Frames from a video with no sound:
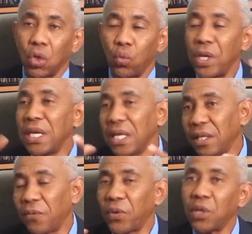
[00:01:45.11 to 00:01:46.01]
We
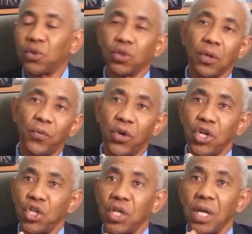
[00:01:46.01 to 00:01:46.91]
need the frequencies of
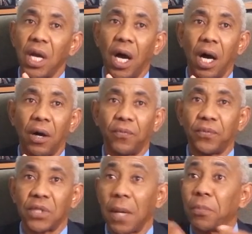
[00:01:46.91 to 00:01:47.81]
energy,
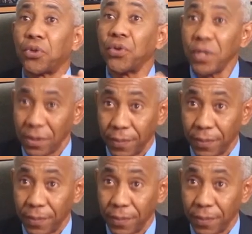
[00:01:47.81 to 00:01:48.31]
of temperature,